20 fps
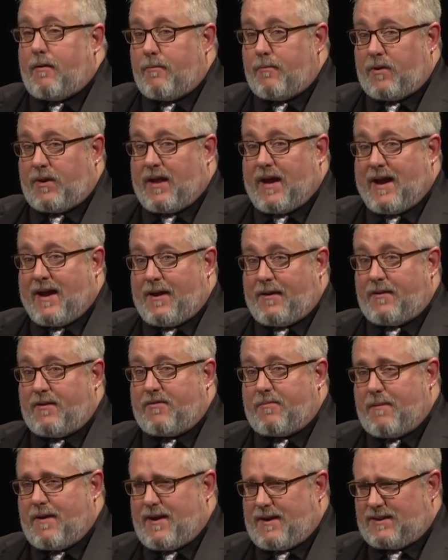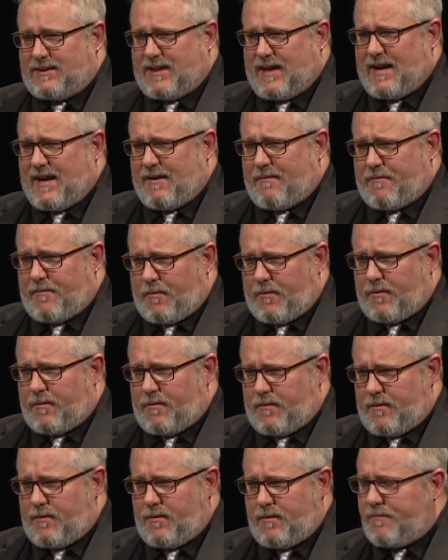rely on this man as I have
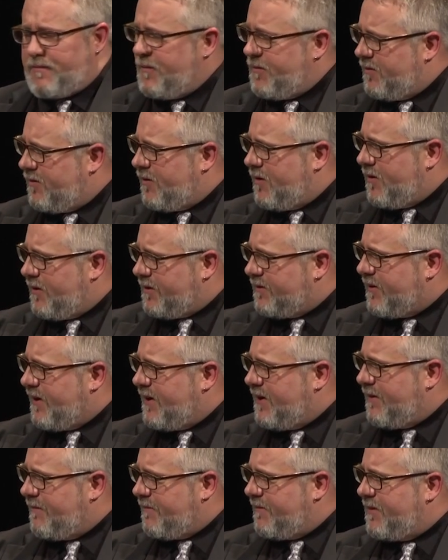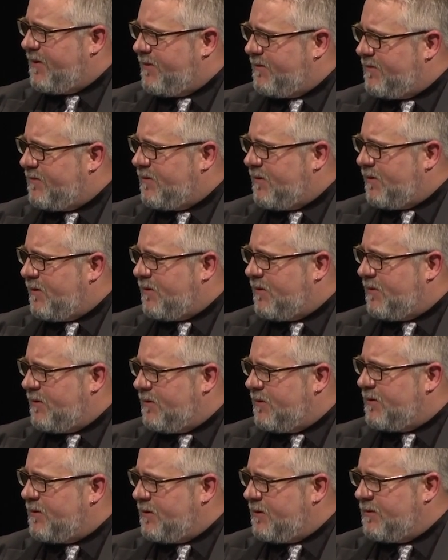for as long as I have. He's
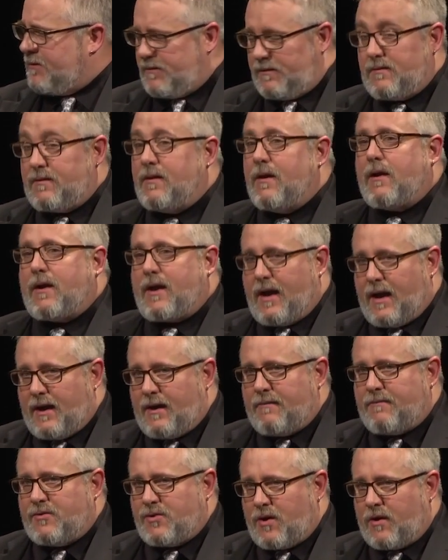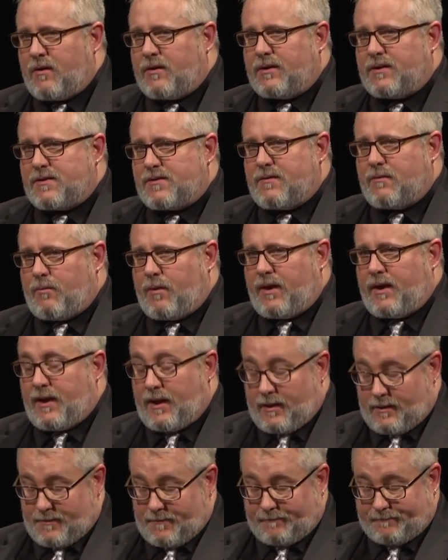the kind of journalist that we
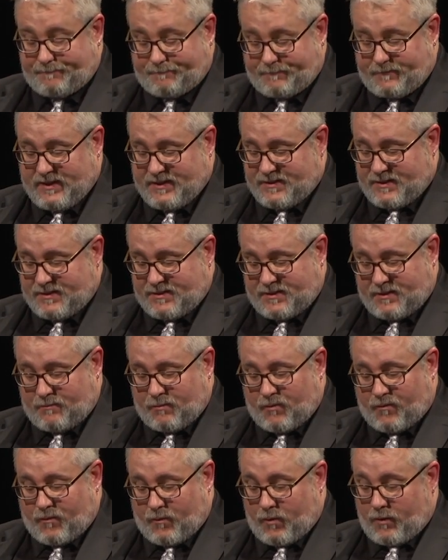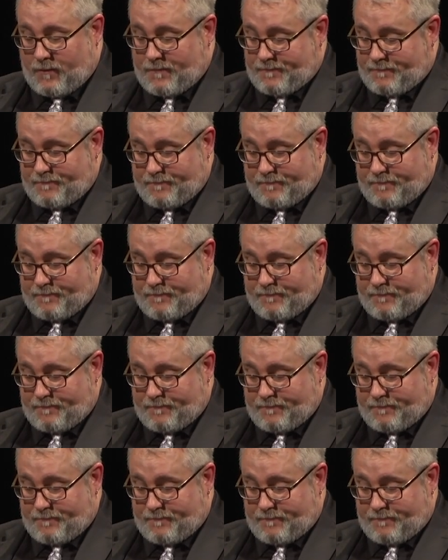need, as I said before.